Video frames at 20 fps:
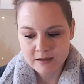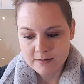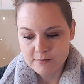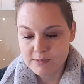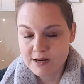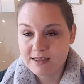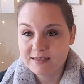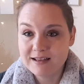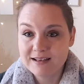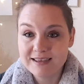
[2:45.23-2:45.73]
But
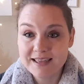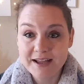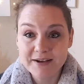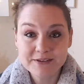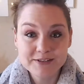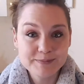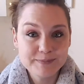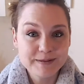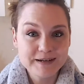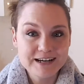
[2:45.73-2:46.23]
I thought that
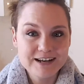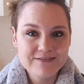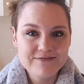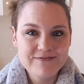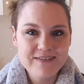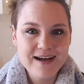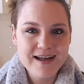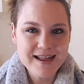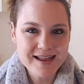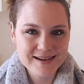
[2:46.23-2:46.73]
was pretty
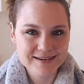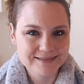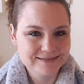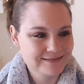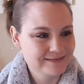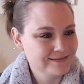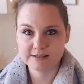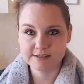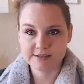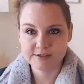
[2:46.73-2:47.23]

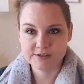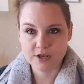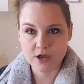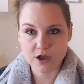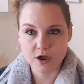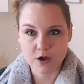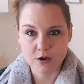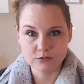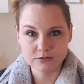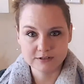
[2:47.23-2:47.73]
fun.
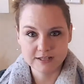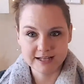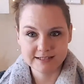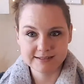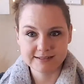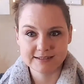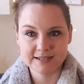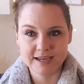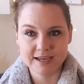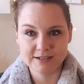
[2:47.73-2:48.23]
So
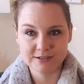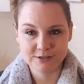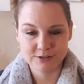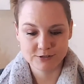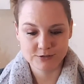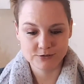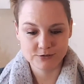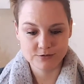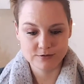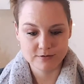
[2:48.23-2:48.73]
let's get
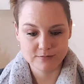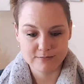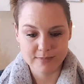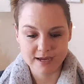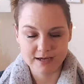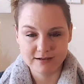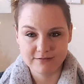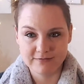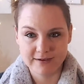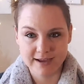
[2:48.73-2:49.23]
to the
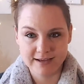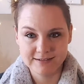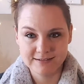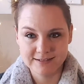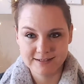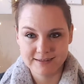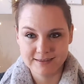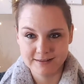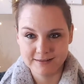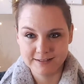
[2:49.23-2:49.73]
main event,
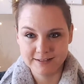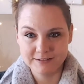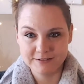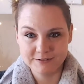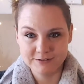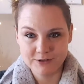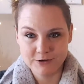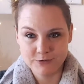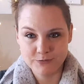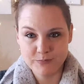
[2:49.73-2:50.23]
the little
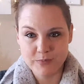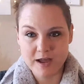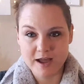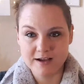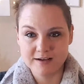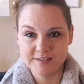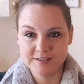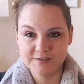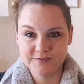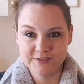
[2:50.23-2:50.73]
known
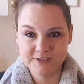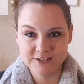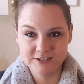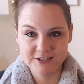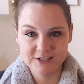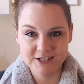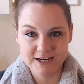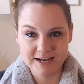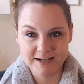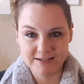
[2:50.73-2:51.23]
box for
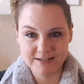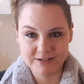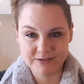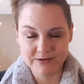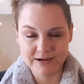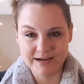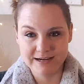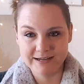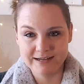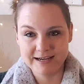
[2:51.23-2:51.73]

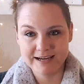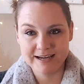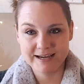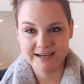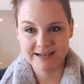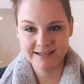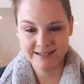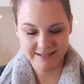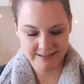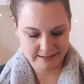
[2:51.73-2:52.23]
January.